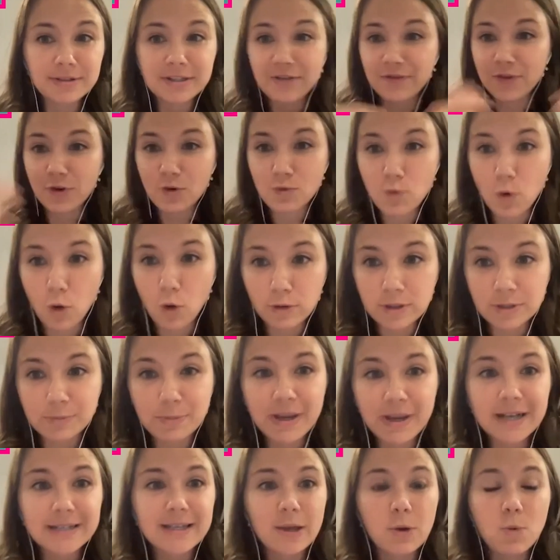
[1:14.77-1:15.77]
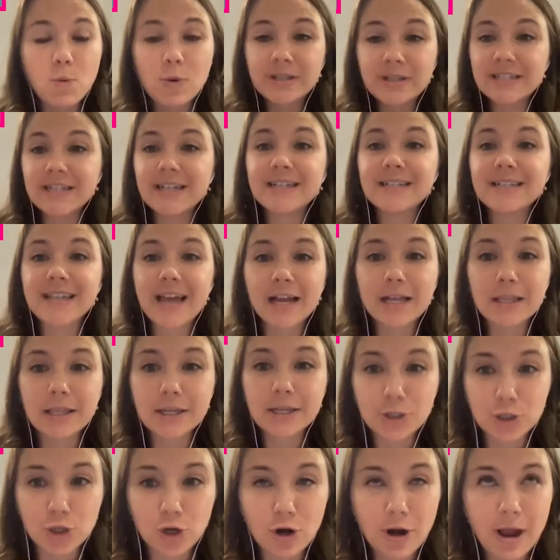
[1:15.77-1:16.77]
different roles because I wasn't exactly
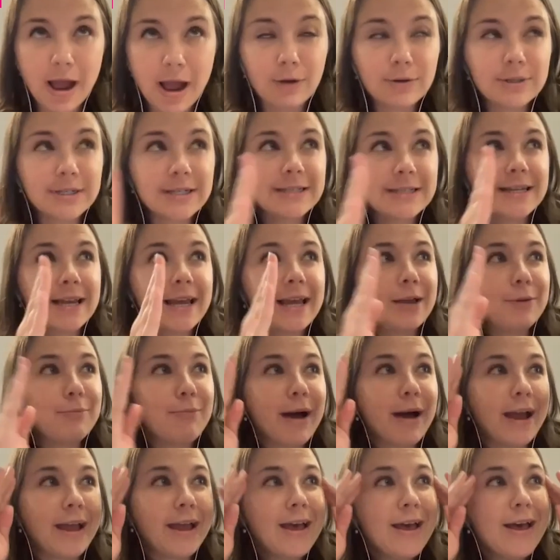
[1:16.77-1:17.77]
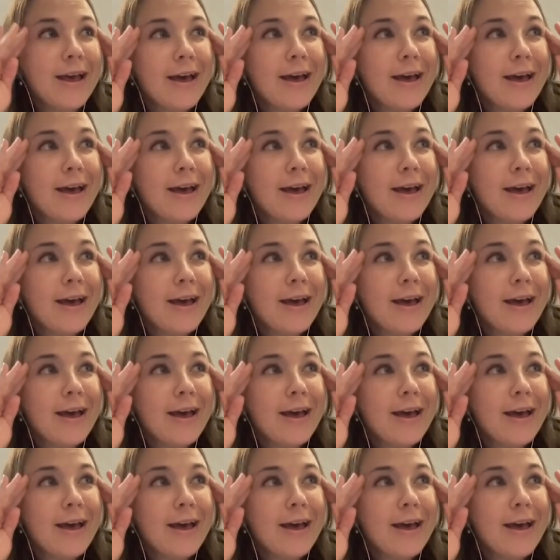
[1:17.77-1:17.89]
sure how to take my